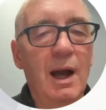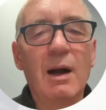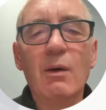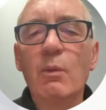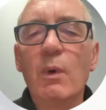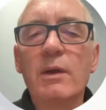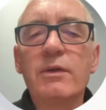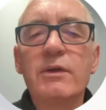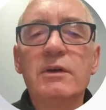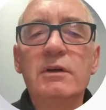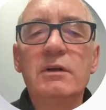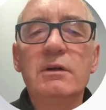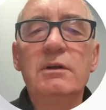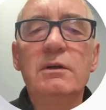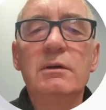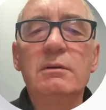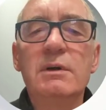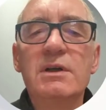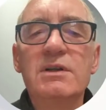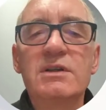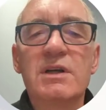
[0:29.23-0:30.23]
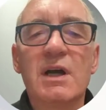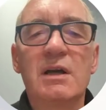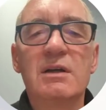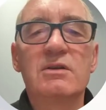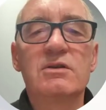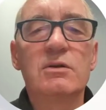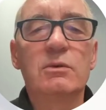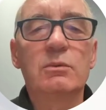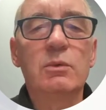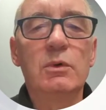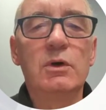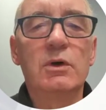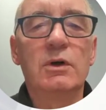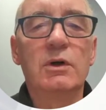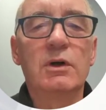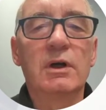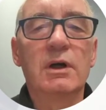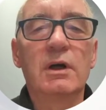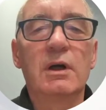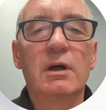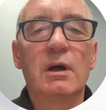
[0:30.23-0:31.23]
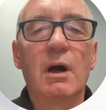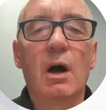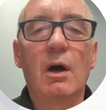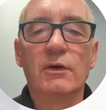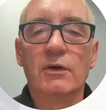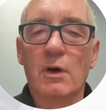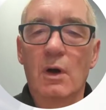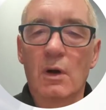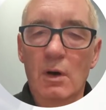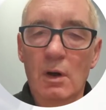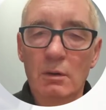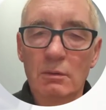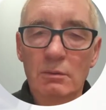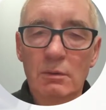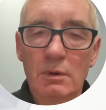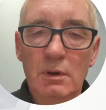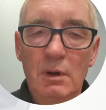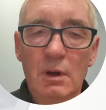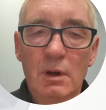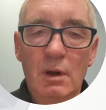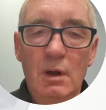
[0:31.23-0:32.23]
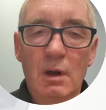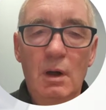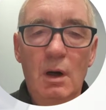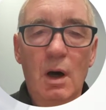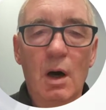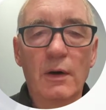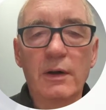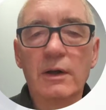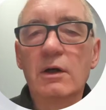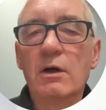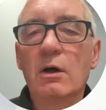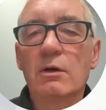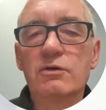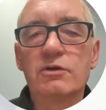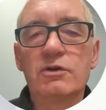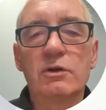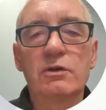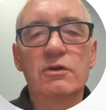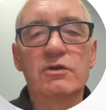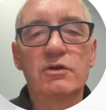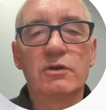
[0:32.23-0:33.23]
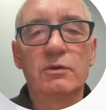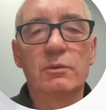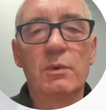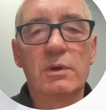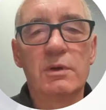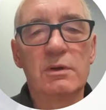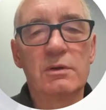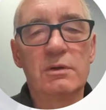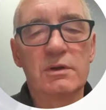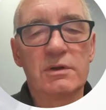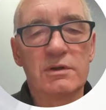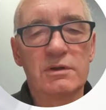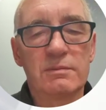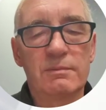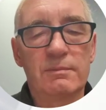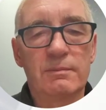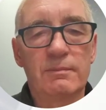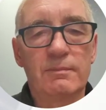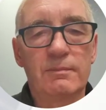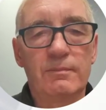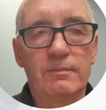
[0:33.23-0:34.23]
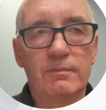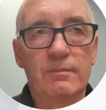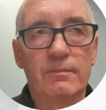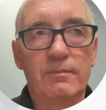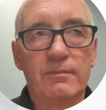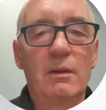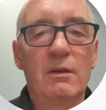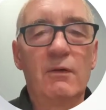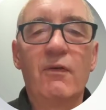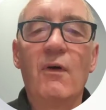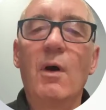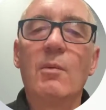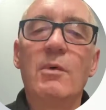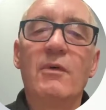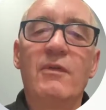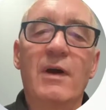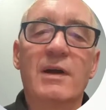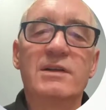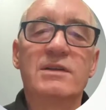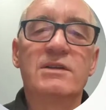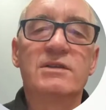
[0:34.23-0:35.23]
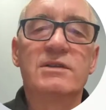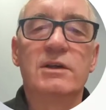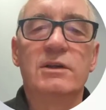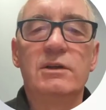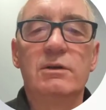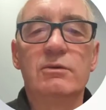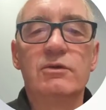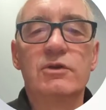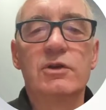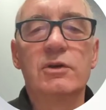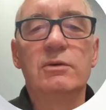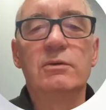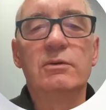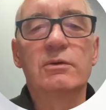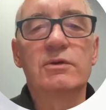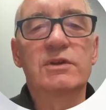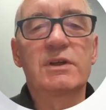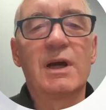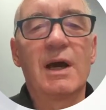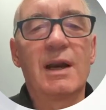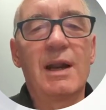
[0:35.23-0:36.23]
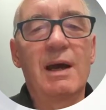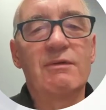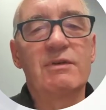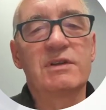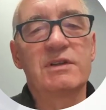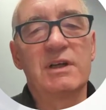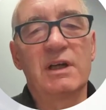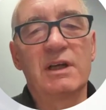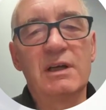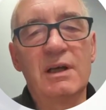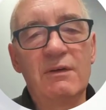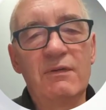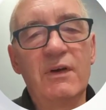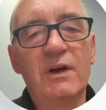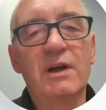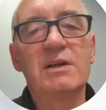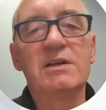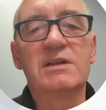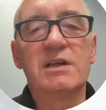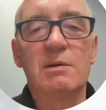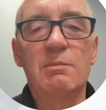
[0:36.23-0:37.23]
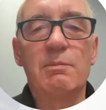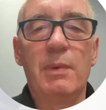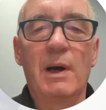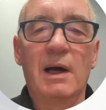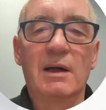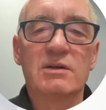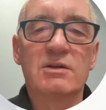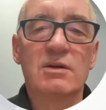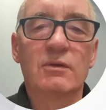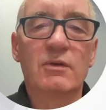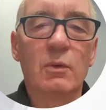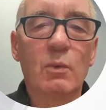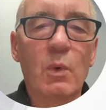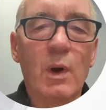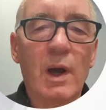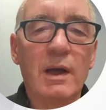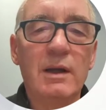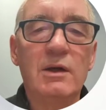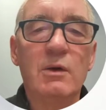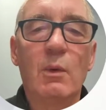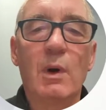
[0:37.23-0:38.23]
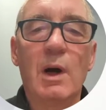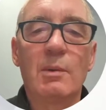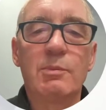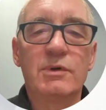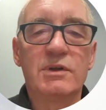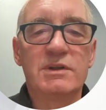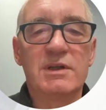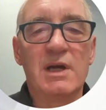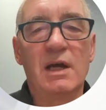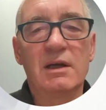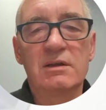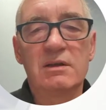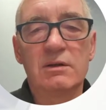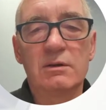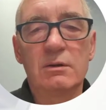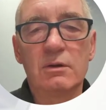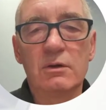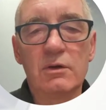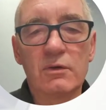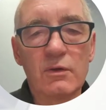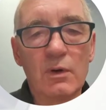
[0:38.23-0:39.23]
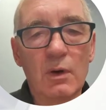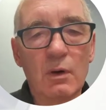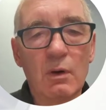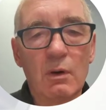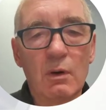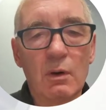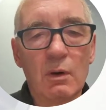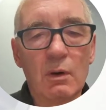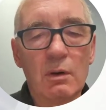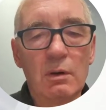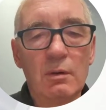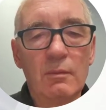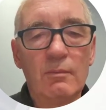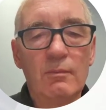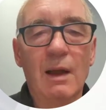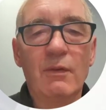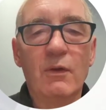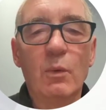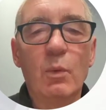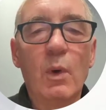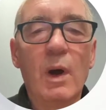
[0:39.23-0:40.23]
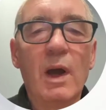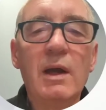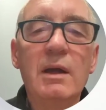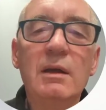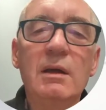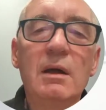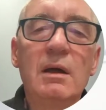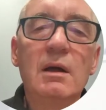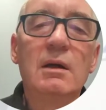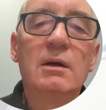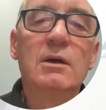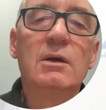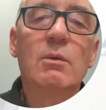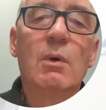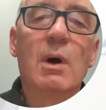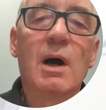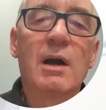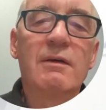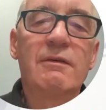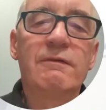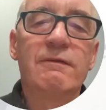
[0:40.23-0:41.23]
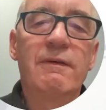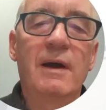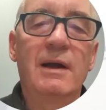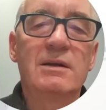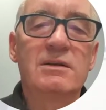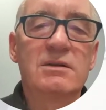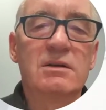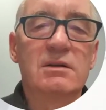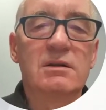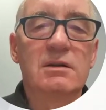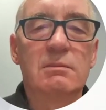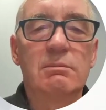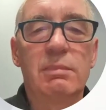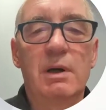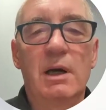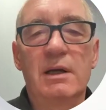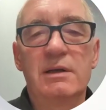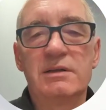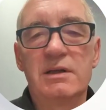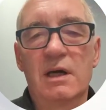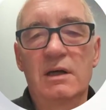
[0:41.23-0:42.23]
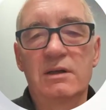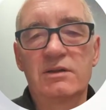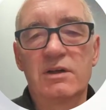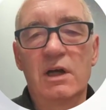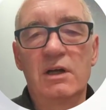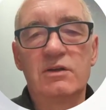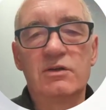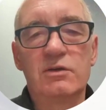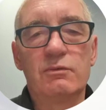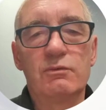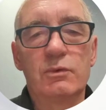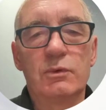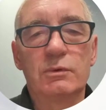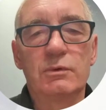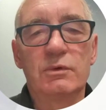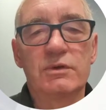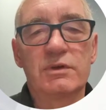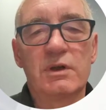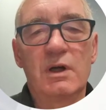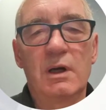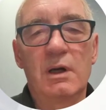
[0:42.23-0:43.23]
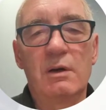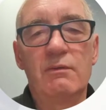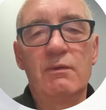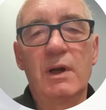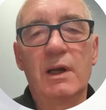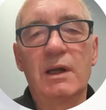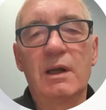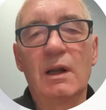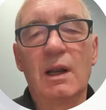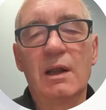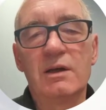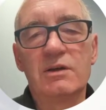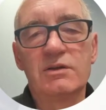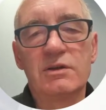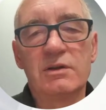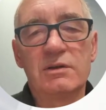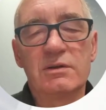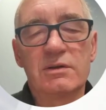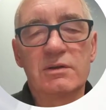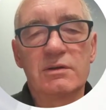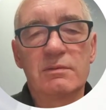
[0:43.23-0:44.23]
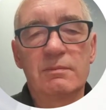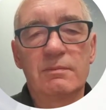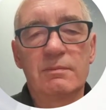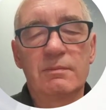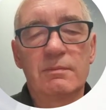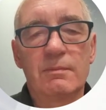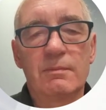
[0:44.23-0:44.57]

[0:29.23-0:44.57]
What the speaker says: and whether you intend to work on your own or in conjunction with others. The form of entity you choose can have a significant impact on the way you are protected under the law and the way you are affected by taxation rules and regulations.